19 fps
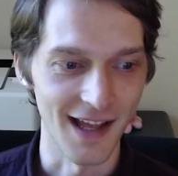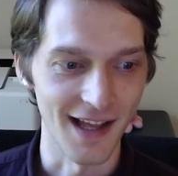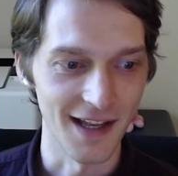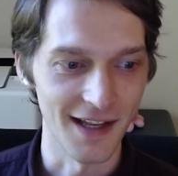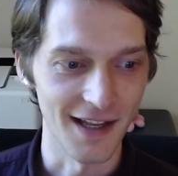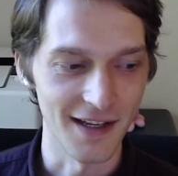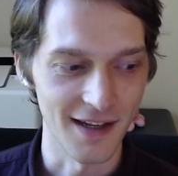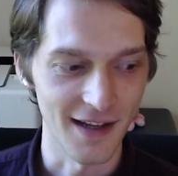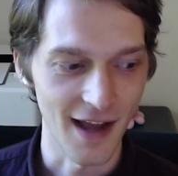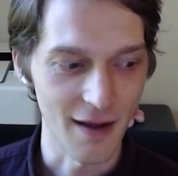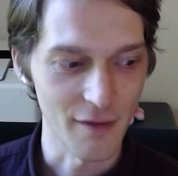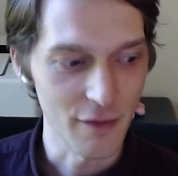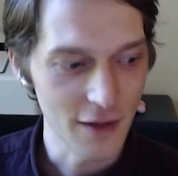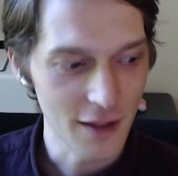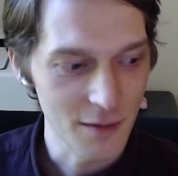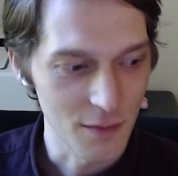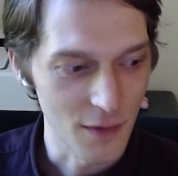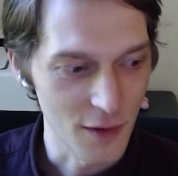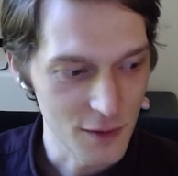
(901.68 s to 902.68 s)
And I
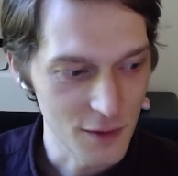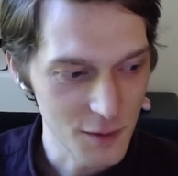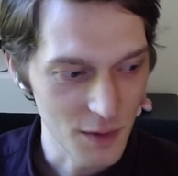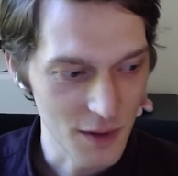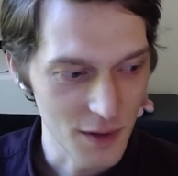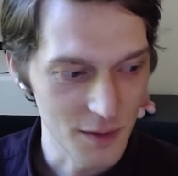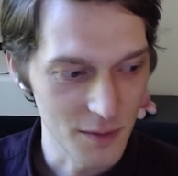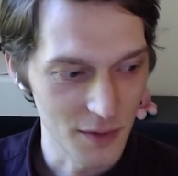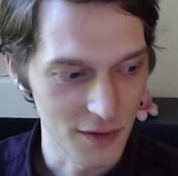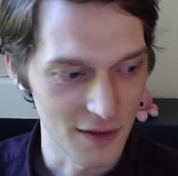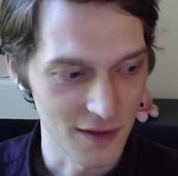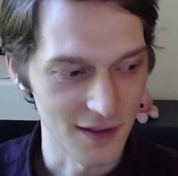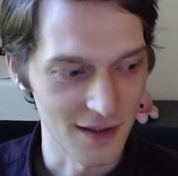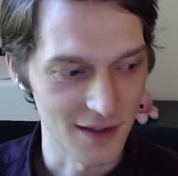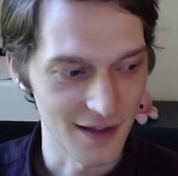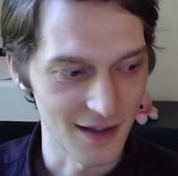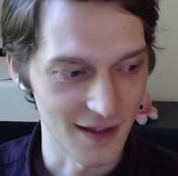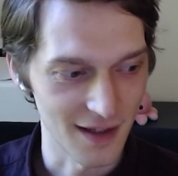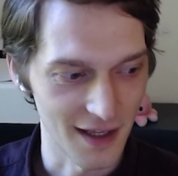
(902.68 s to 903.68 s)
feel like most
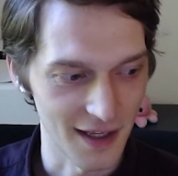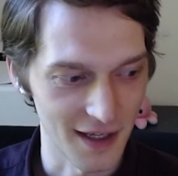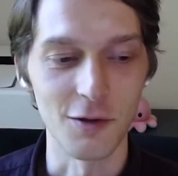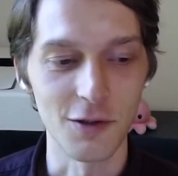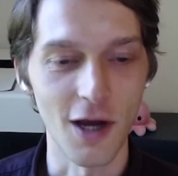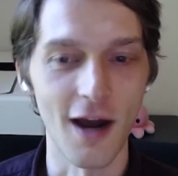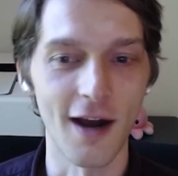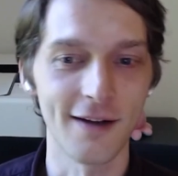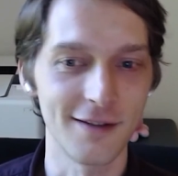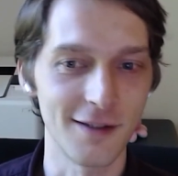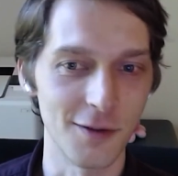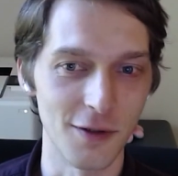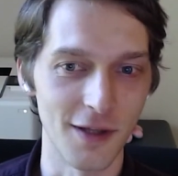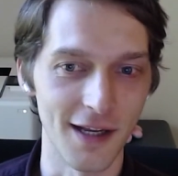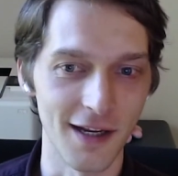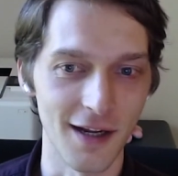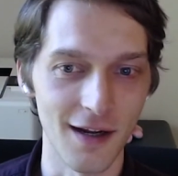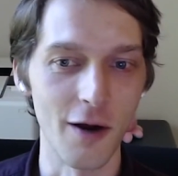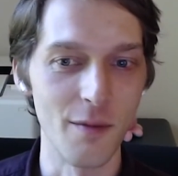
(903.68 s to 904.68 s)
people that you talk
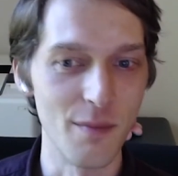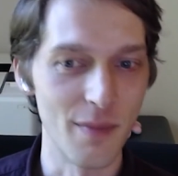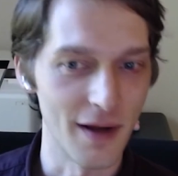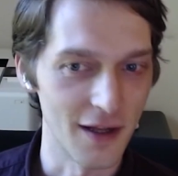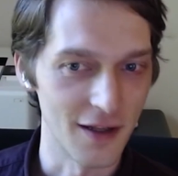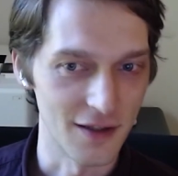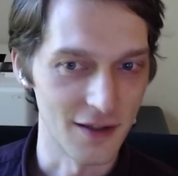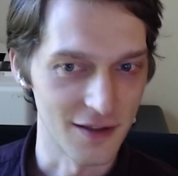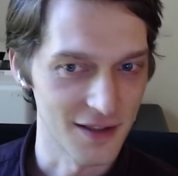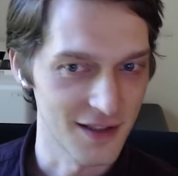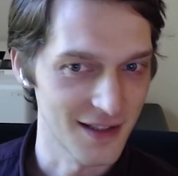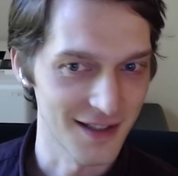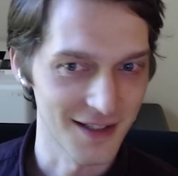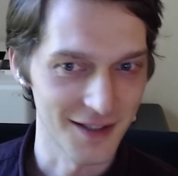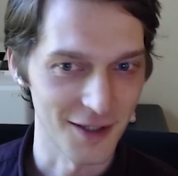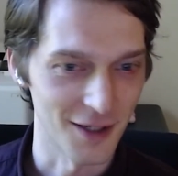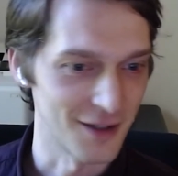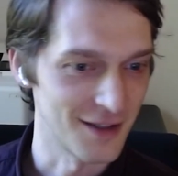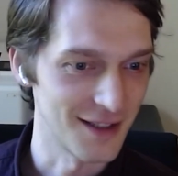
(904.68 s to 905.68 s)
to, alarm
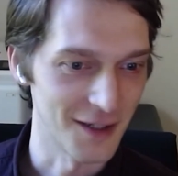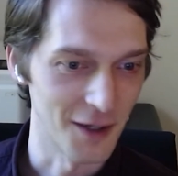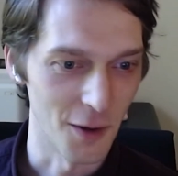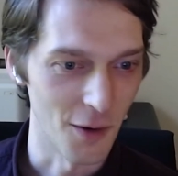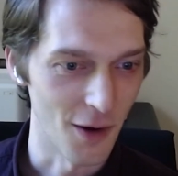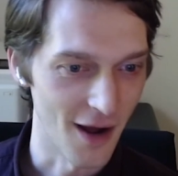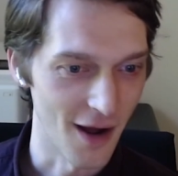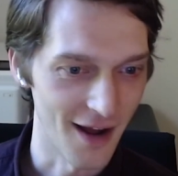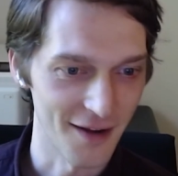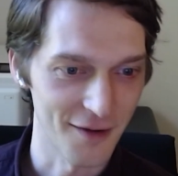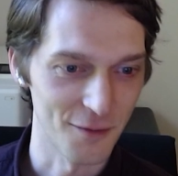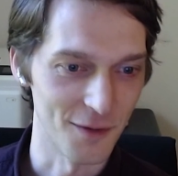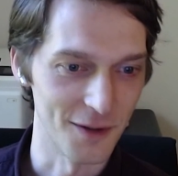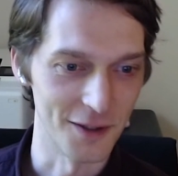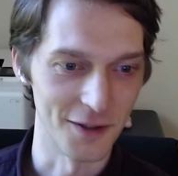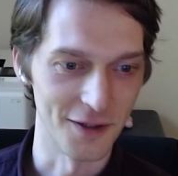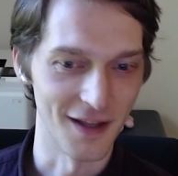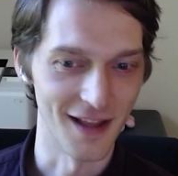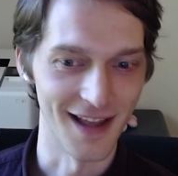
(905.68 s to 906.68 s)
bells start to go off
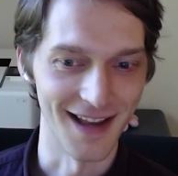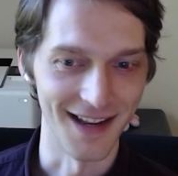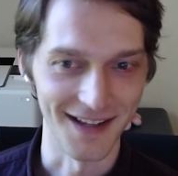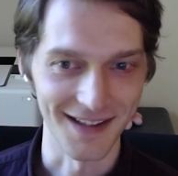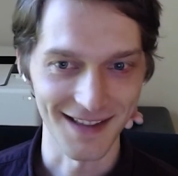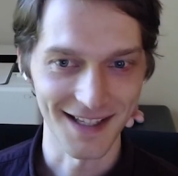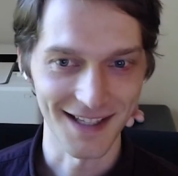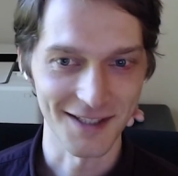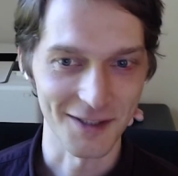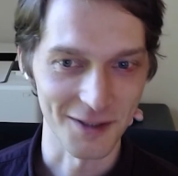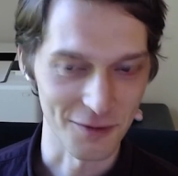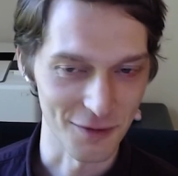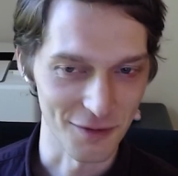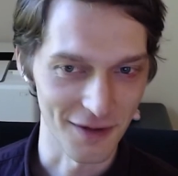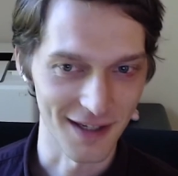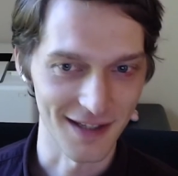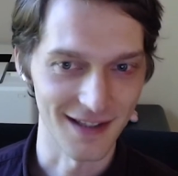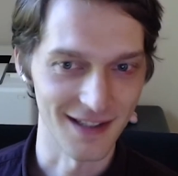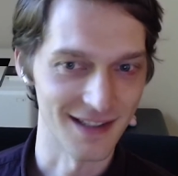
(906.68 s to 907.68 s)
when you're like, let's just
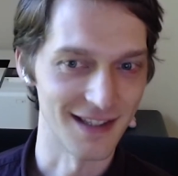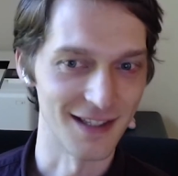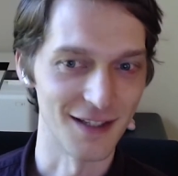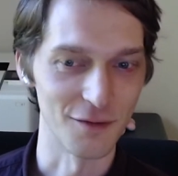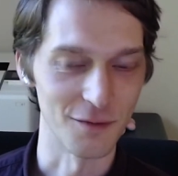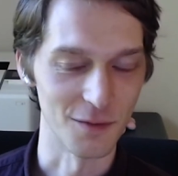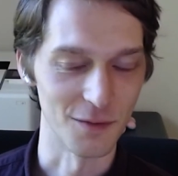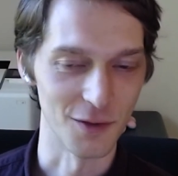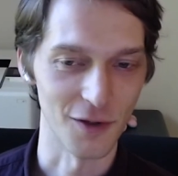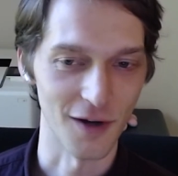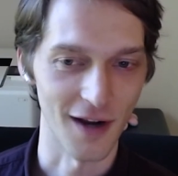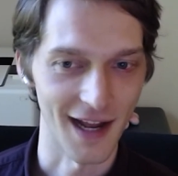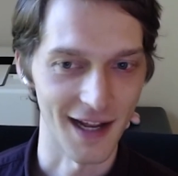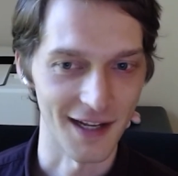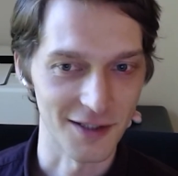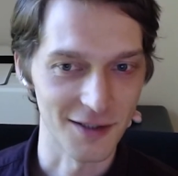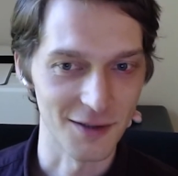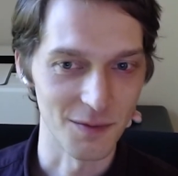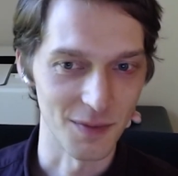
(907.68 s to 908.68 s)
rewrite this thing from
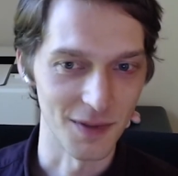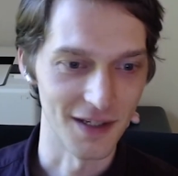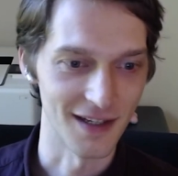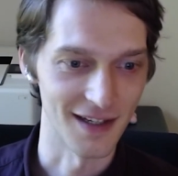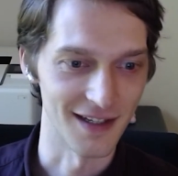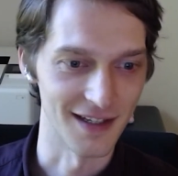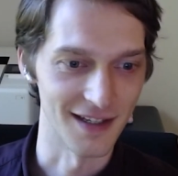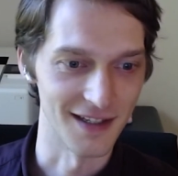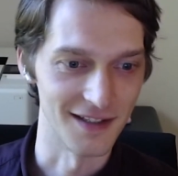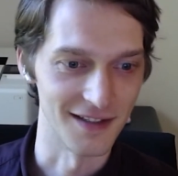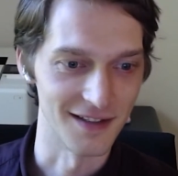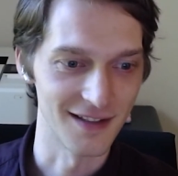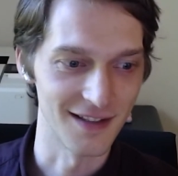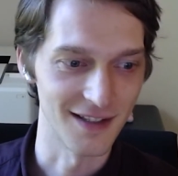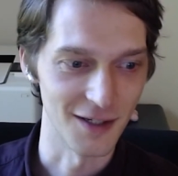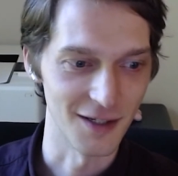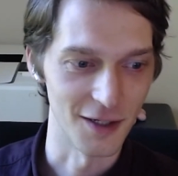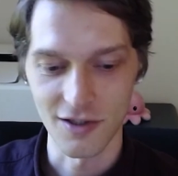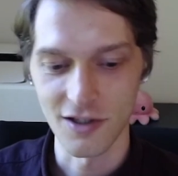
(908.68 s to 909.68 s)
scratch,
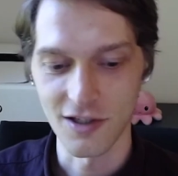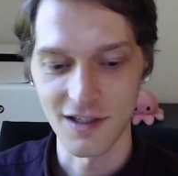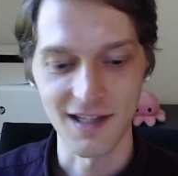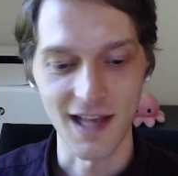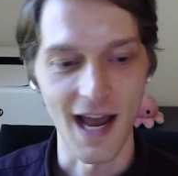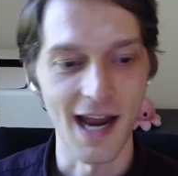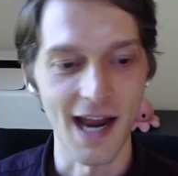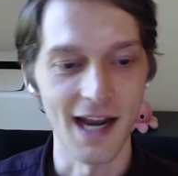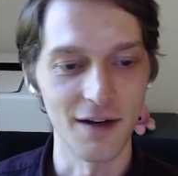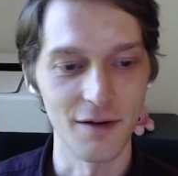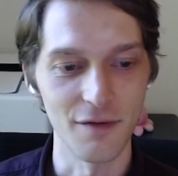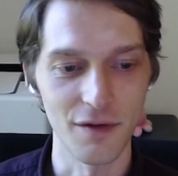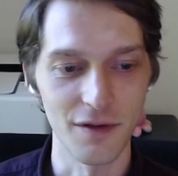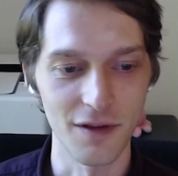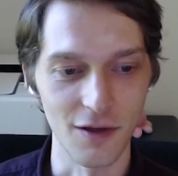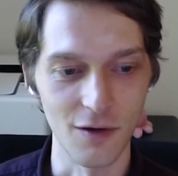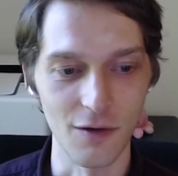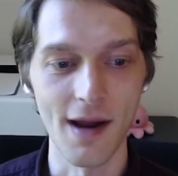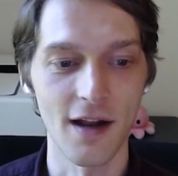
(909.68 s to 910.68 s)
because it's just a sign of
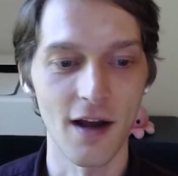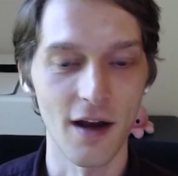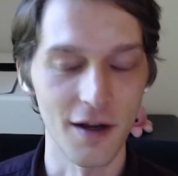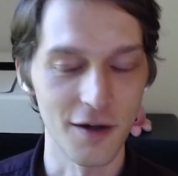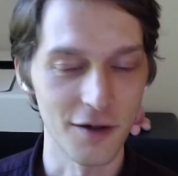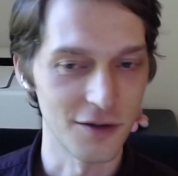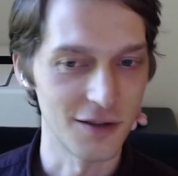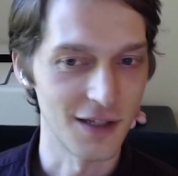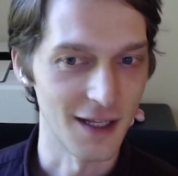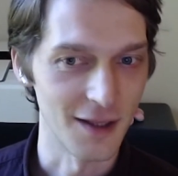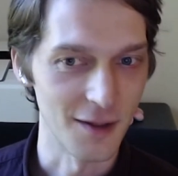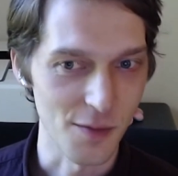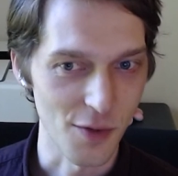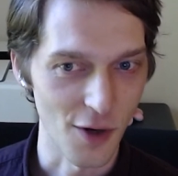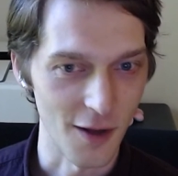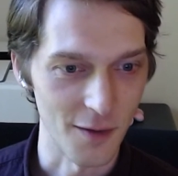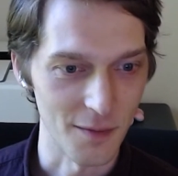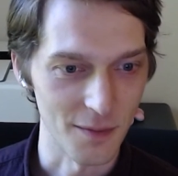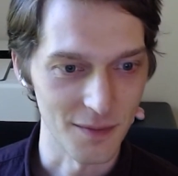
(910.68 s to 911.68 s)
you might not understand
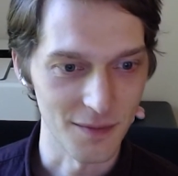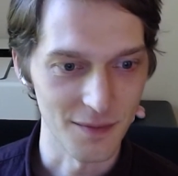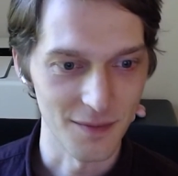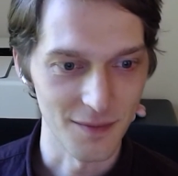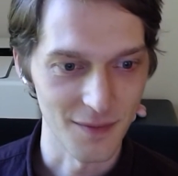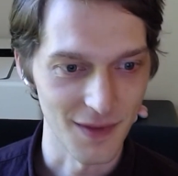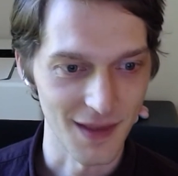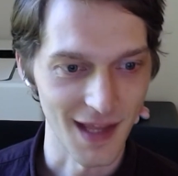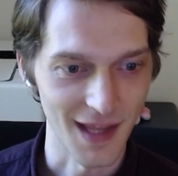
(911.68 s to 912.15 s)
the problem